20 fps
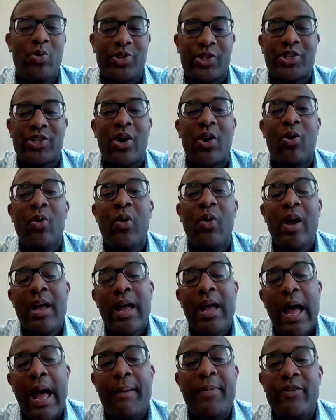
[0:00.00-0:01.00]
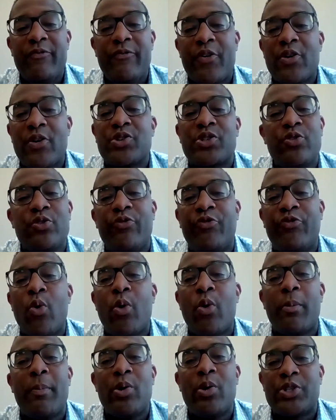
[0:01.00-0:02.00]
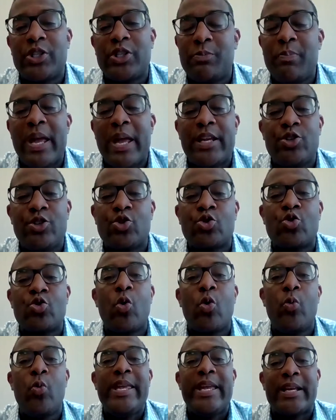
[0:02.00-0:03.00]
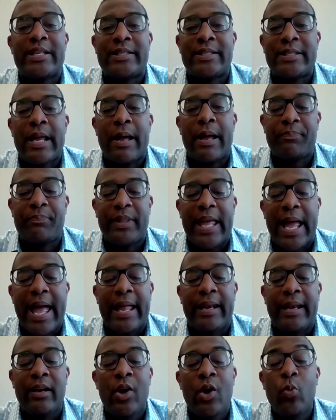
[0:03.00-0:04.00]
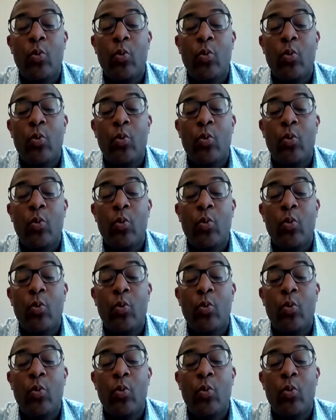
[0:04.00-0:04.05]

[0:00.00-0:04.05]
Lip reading: So, I mean, first and foremost is making sure we accept that